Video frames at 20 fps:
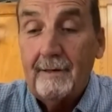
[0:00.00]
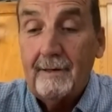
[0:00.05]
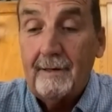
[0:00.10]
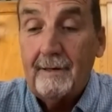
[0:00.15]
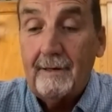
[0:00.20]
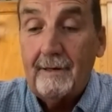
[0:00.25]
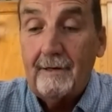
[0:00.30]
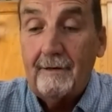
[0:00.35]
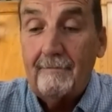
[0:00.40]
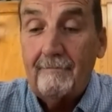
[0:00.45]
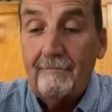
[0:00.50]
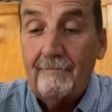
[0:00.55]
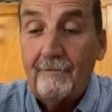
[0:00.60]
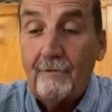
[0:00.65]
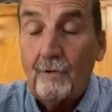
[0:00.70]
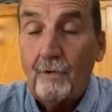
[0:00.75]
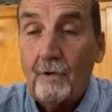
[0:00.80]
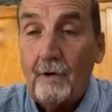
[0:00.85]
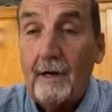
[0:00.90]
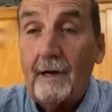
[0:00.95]
uh,
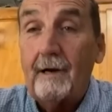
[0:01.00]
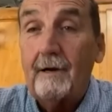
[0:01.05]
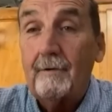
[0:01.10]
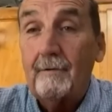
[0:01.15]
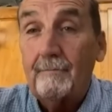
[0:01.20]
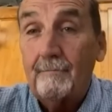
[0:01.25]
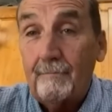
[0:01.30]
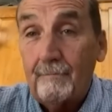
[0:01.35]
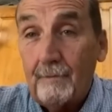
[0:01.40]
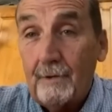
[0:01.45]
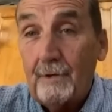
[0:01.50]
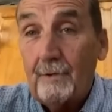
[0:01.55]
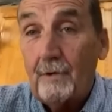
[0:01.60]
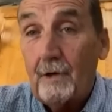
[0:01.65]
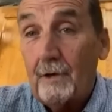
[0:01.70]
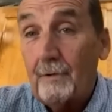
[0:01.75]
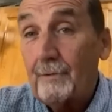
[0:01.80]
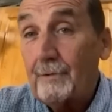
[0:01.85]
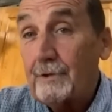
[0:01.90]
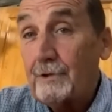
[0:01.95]
for our
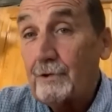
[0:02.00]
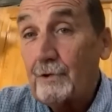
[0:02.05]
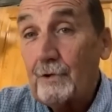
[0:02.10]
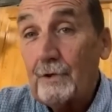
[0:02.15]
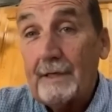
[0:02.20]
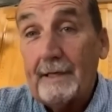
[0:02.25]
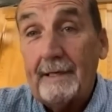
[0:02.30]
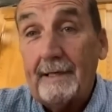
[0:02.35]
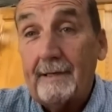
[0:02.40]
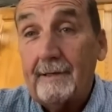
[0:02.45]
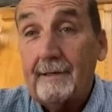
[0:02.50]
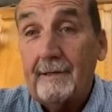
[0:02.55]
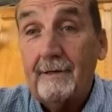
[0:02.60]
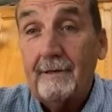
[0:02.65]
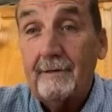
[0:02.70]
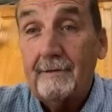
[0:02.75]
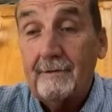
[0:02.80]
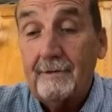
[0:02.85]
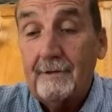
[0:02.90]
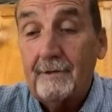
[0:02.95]
Monroe retreat.
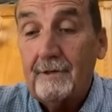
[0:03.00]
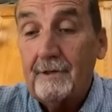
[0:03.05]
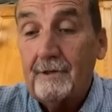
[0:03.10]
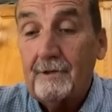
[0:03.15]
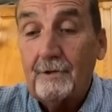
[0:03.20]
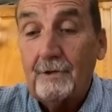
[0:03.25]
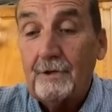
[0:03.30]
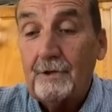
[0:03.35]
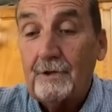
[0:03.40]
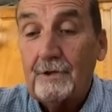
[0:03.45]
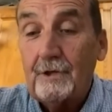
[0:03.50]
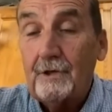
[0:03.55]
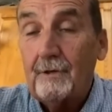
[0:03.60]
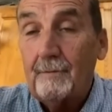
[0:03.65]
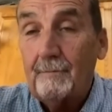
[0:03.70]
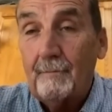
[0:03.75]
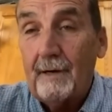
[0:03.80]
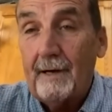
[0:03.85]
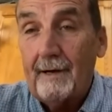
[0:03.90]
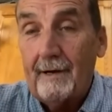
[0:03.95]
They're, you know, you just
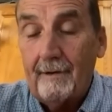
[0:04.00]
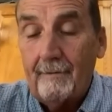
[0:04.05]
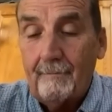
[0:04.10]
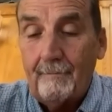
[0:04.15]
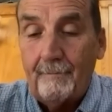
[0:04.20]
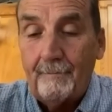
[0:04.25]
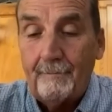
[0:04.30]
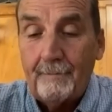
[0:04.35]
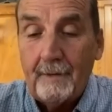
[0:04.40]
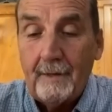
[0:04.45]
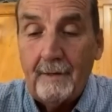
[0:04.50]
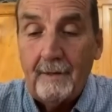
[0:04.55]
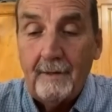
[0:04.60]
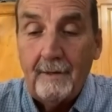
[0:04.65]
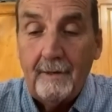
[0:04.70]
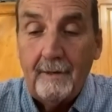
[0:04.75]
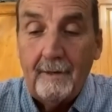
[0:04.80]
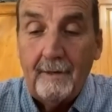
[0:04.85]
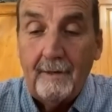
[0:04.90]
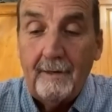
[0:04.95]
couldn't buy them,
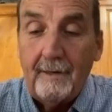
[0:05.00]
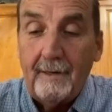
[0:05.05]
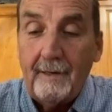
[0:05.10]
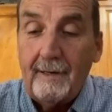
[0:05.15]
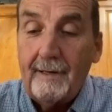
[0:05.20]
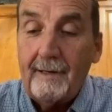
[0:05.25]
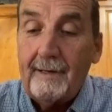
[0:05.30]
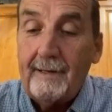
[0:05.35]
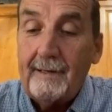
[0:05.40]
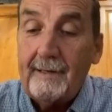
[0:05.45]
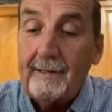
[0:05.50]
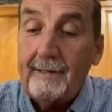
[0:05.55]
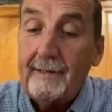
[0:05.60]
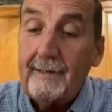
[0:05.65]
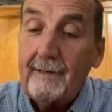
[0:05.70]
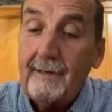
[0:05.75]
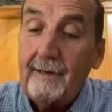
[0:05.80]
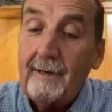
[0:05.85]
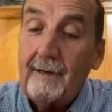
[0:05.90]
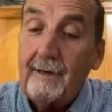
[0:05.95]
and
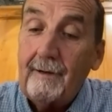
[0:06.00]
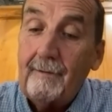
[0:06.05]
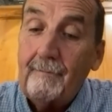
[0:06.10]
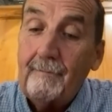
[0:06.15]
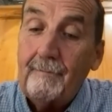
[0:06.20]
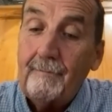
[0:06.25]
uh,